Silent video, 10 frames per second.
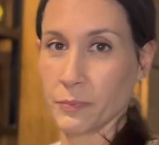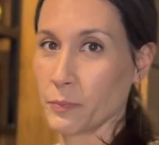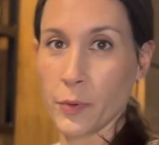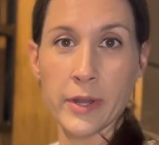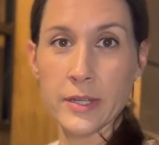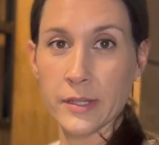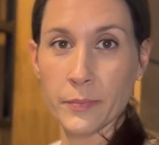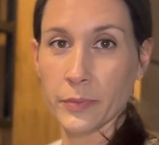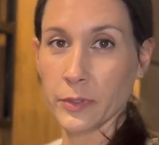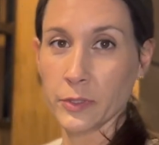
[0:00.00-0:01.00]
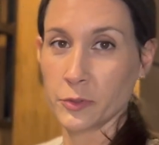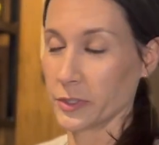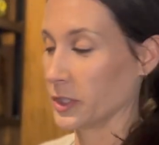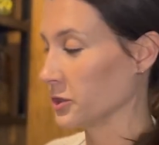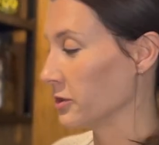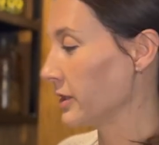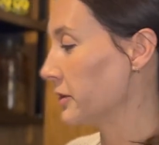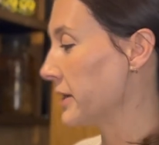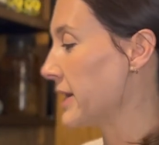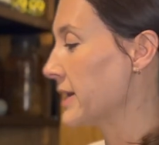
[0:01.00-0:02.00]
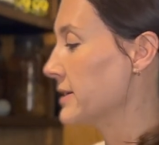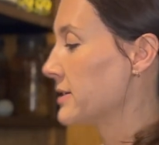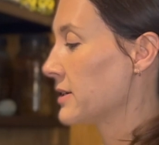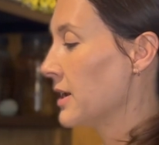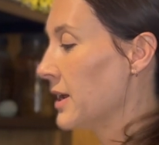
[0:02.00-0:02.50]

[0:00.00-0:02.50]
pretty simple traditional ingredients.